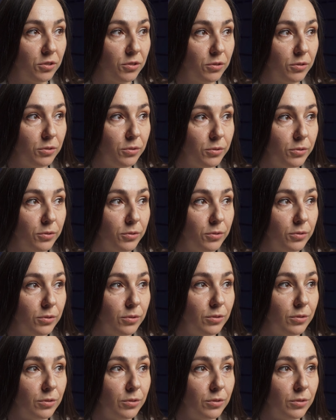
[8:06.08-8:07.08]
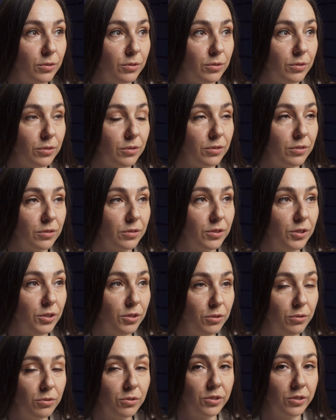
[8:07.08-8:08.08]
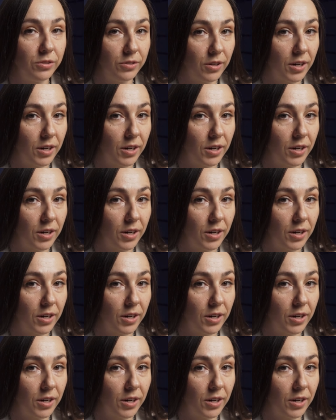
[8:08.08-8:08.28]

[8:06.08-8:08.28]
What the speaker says: to use the